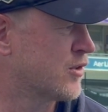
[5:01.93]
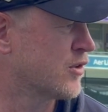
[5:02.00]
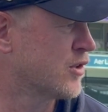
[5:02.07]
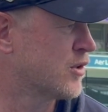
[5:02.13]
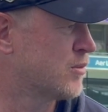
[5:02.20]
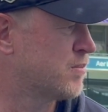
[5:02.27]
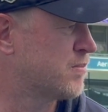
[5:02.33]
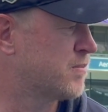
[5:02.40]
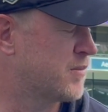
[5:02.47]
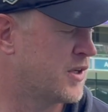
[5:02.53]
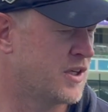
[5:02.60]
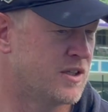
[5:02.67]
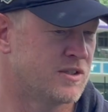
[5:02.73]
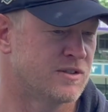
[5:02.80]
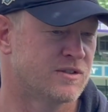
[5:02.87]
group,
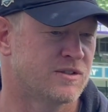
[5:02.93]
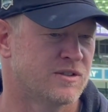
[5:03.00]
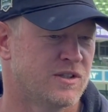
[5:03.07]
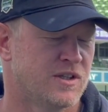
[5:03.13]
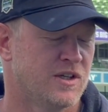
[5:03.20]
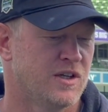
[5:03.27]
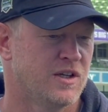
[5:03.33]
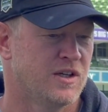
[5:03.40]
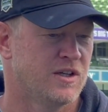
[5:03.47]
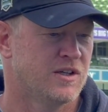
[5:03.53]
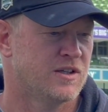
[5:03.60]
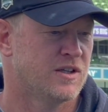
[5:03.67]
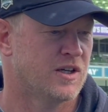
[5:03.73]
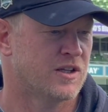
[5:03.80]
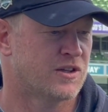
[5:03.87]
and
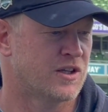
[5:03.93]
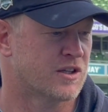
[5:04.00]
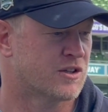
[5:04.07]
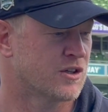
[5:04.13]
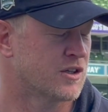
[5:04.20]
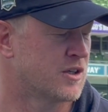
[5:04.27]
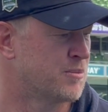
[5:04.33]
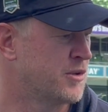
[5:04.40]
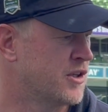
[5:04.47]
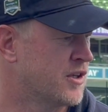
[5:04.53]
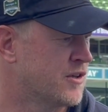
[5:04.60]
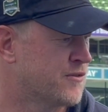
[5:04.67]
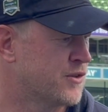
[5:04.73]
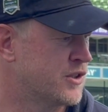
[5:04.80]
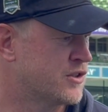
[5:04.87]
I think they're going to be there
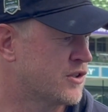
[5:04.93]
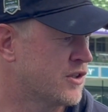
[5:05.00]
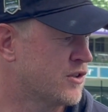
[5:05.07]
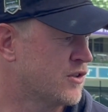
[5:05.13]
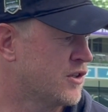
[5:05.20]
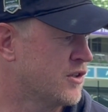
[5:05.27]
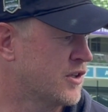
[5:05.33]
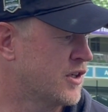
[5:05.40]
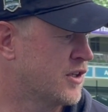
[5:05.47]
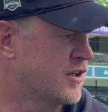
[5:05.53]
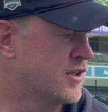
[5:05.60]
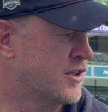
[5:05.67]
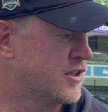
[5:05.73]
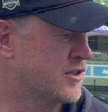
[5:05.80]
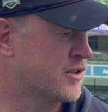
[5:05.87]
for each other all year,
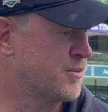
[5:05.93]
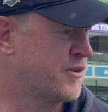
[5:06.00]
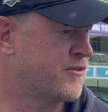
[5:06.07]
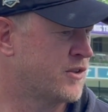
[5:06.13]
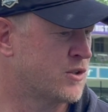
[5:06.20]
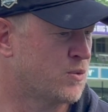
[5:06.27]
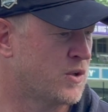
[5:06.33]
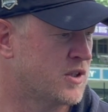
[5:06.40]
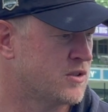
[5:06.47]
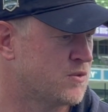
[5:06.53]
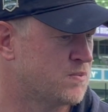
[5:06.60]
and it's going to be fun to watch.